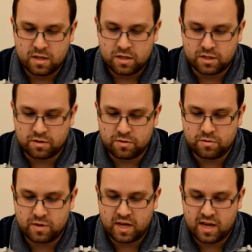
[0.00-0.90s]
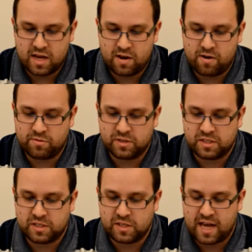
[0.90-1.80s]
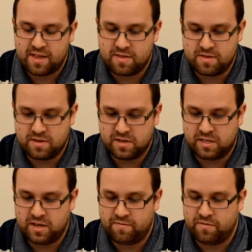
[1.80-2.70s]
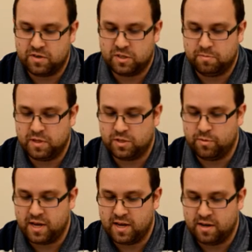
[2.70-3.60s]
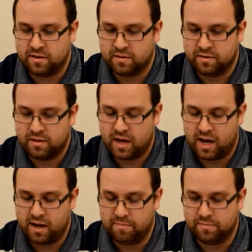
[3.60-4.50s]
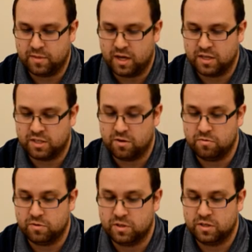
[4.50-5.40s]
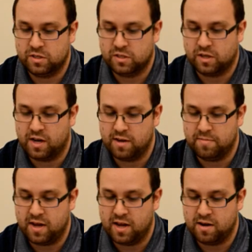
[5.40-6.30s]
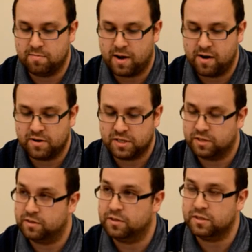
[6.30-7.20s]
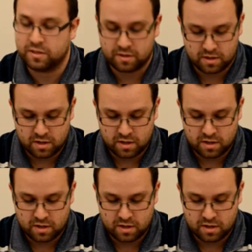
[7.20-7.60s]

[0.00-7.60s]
So here I want to get the difference between um, a zoned time in Paris and London.